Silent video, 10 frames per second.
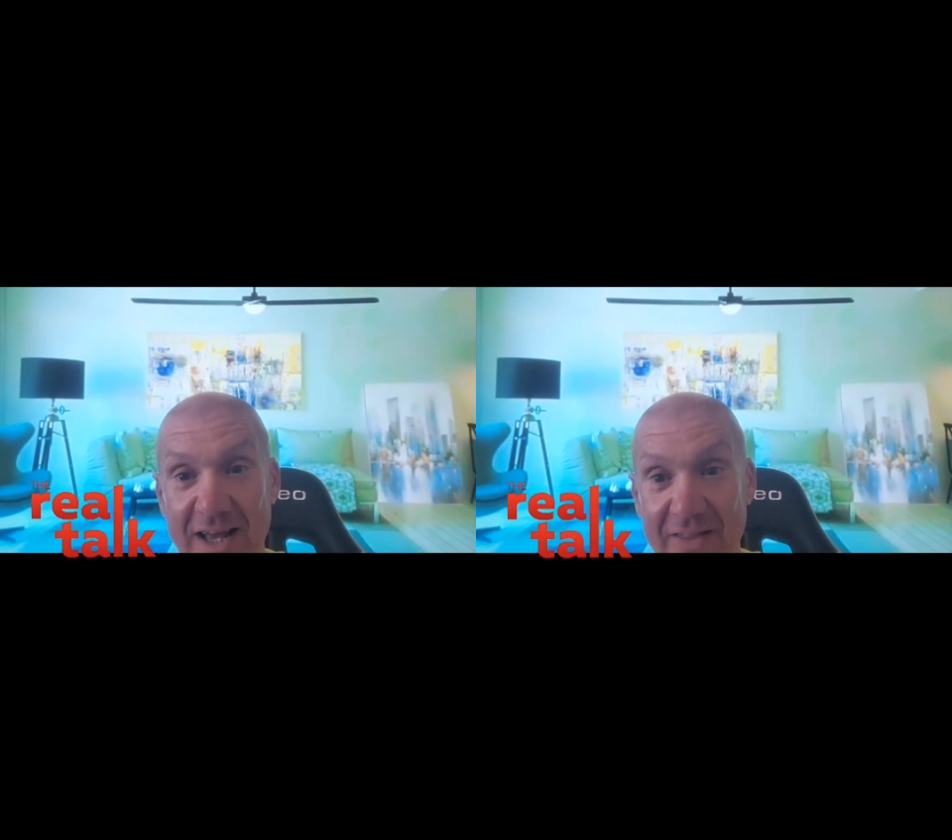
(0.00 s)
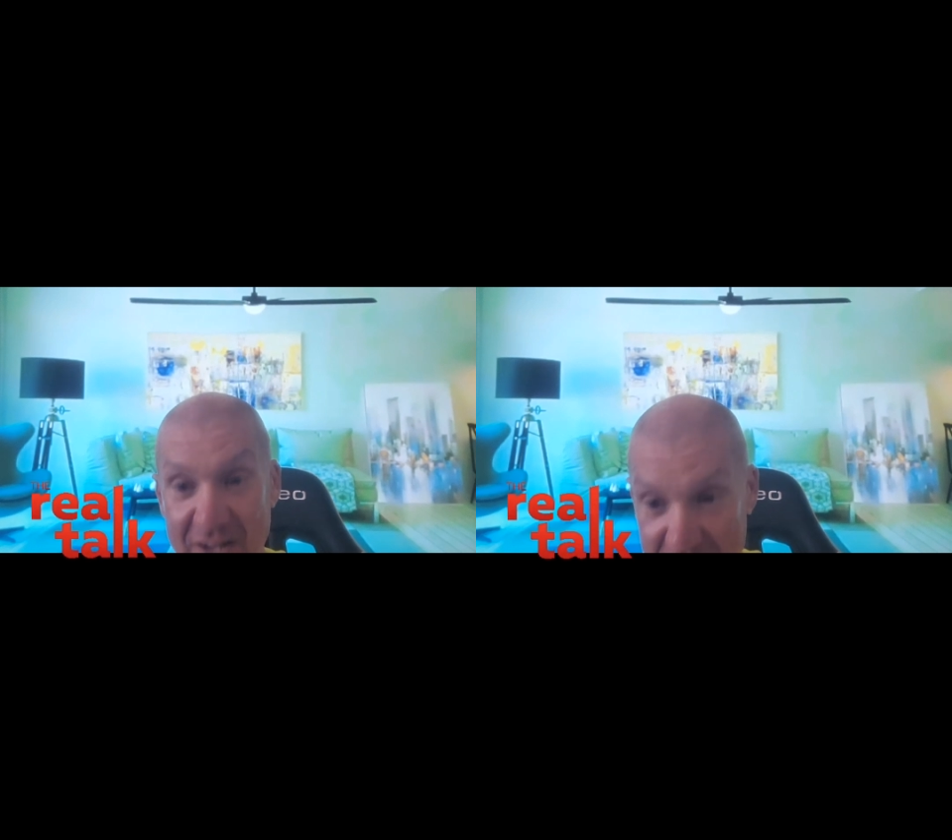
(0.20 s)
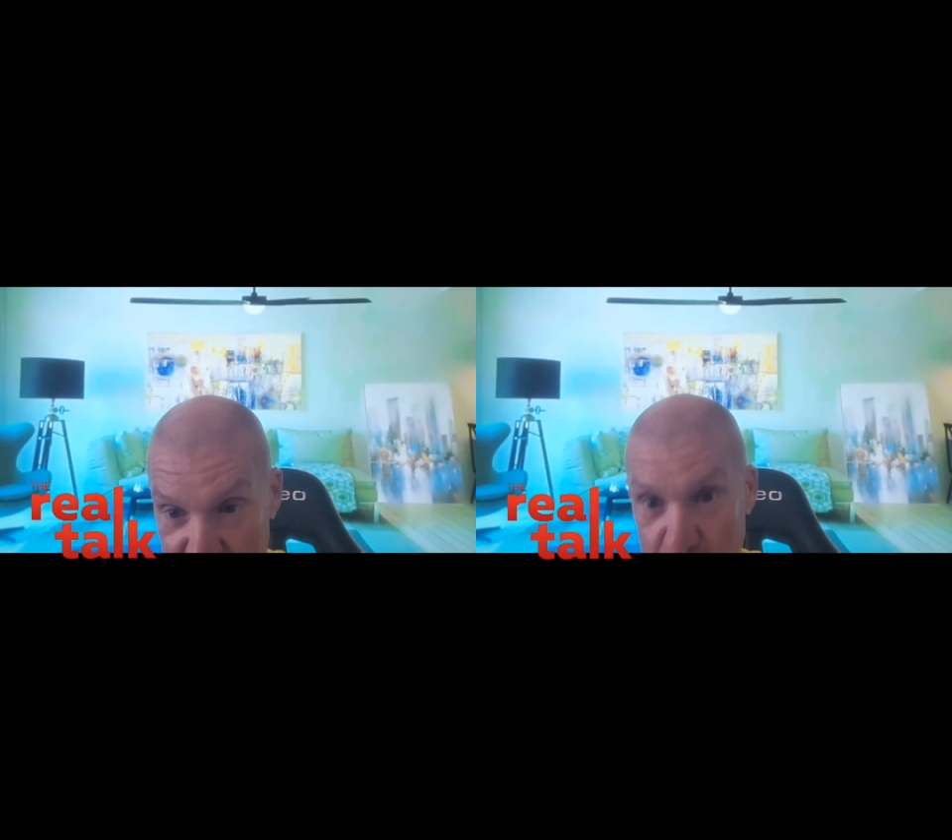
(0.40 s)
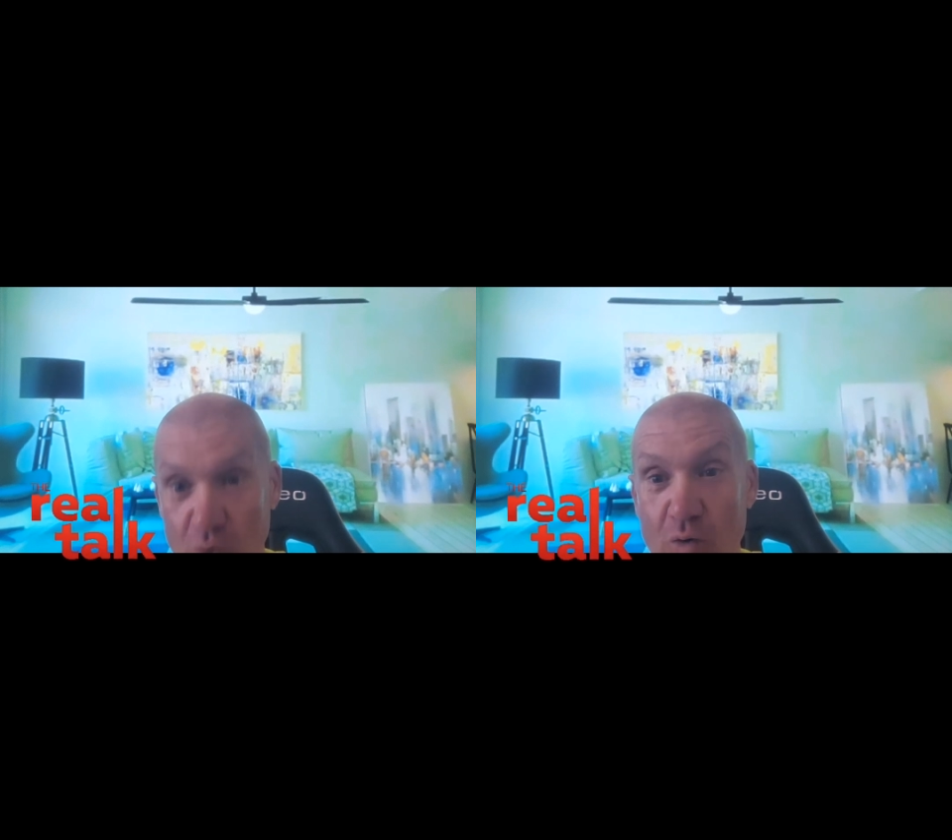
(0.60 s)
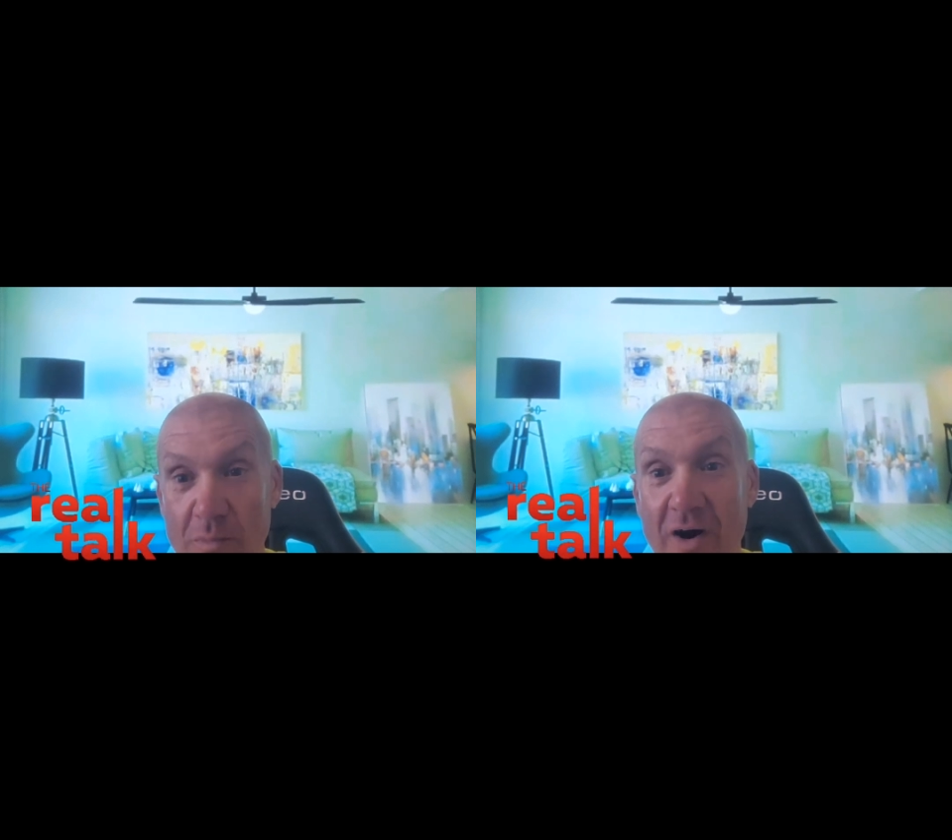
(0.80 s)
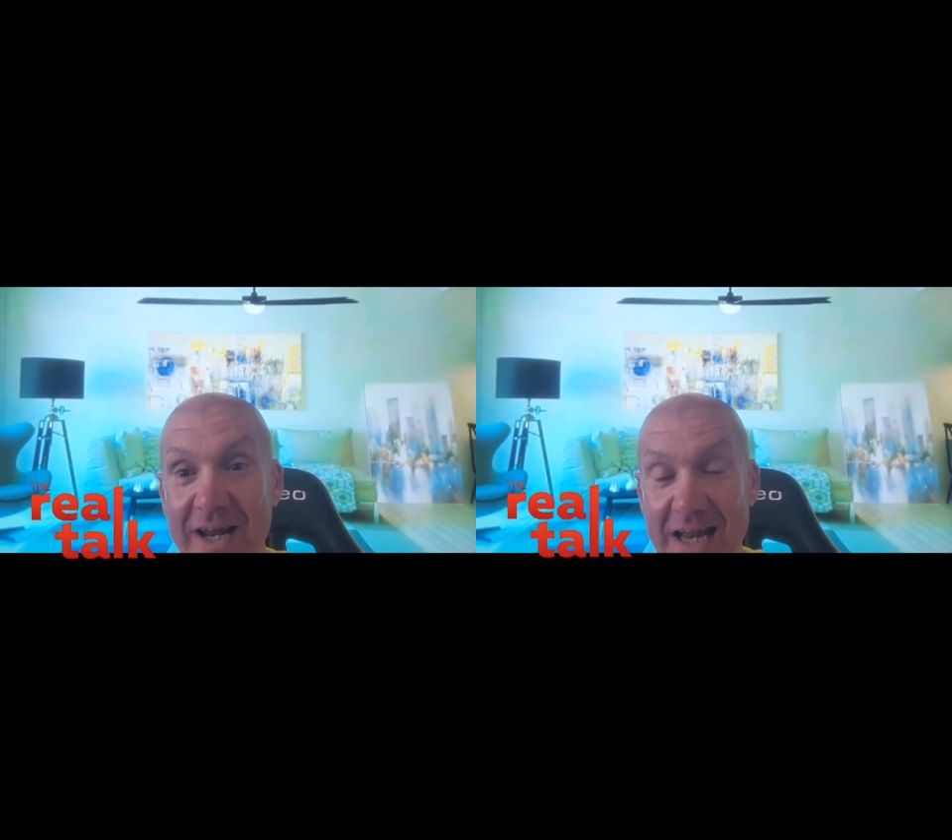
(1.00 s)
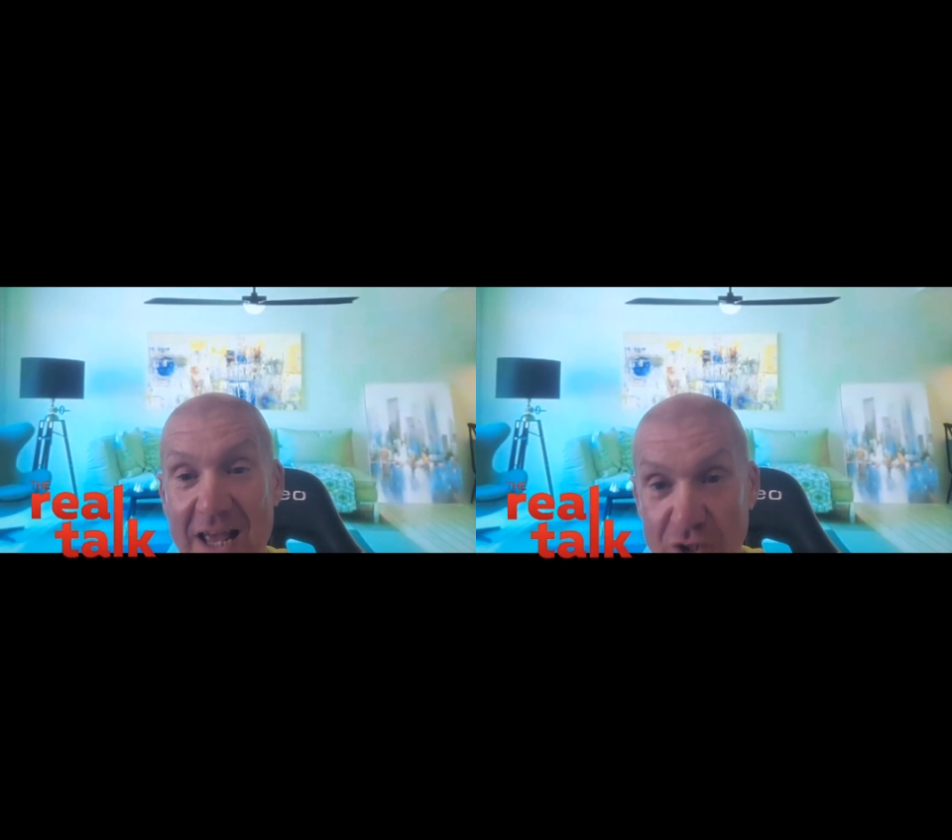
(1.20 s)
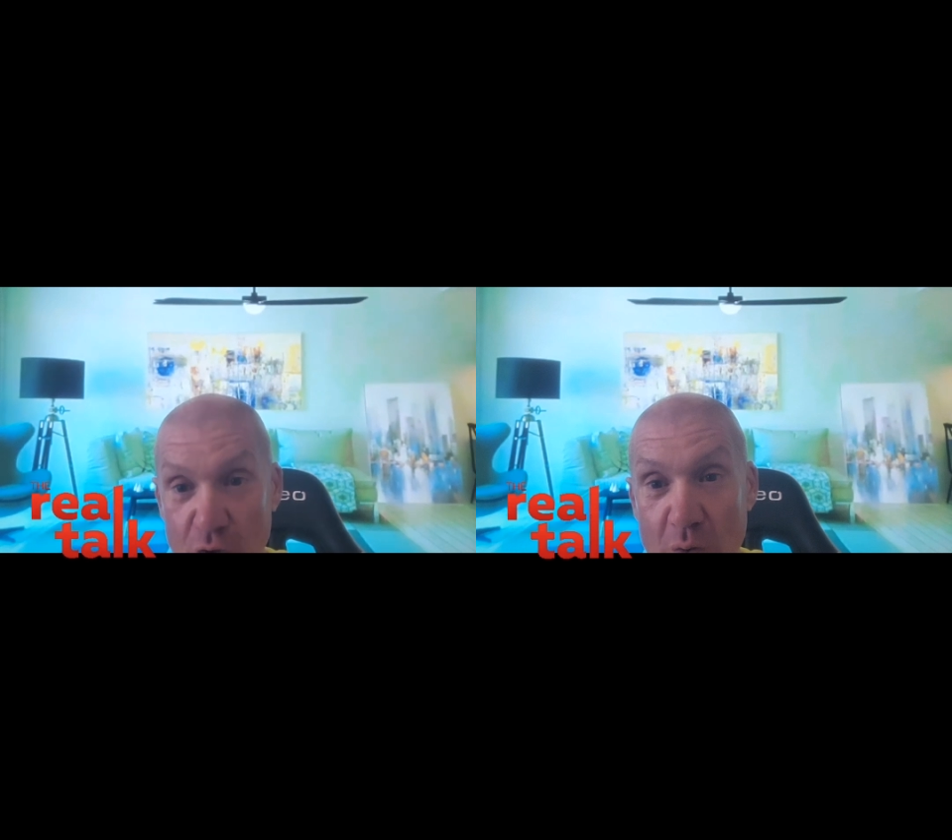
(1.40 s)
that it's your mind
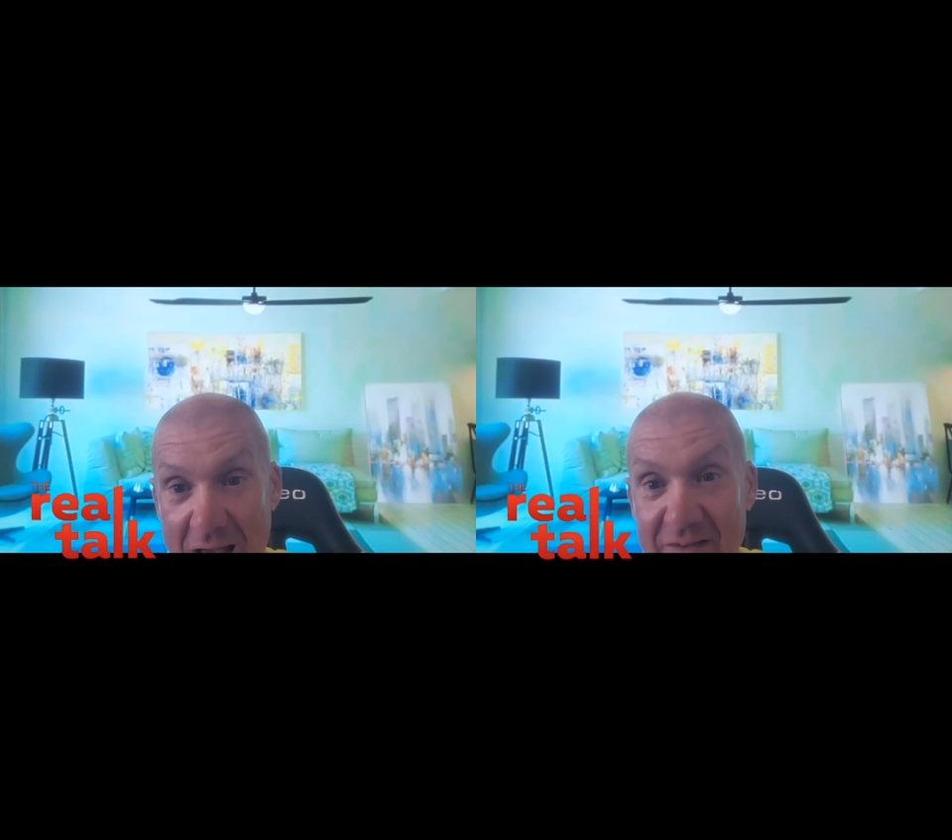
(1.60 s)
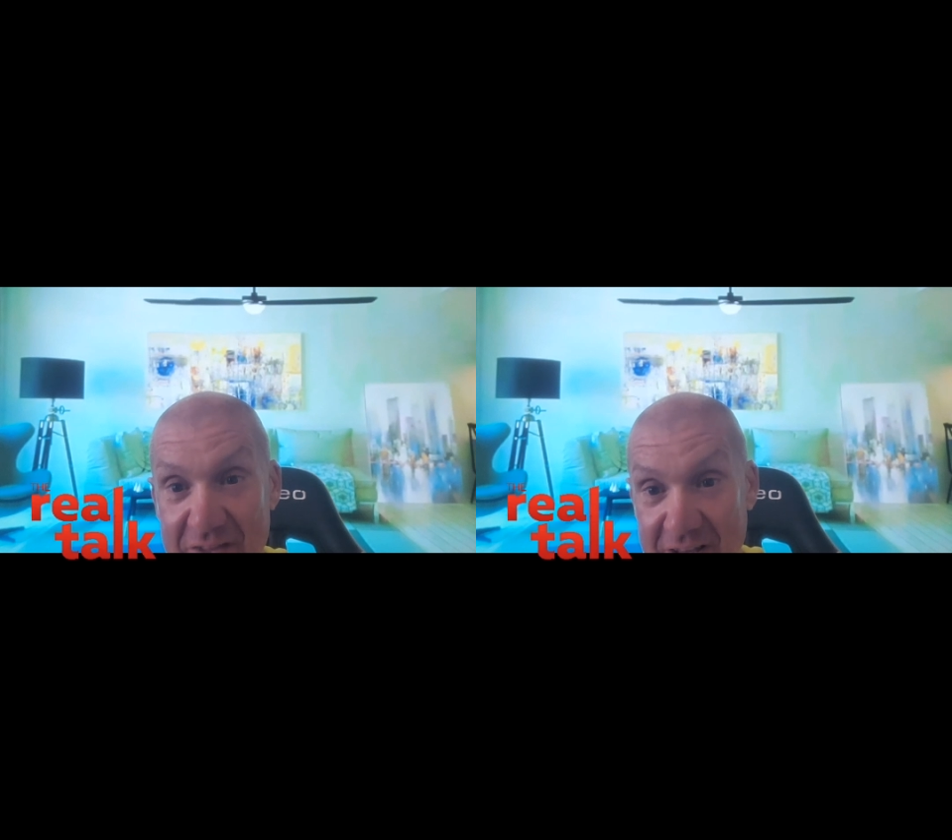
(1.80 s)
and you have the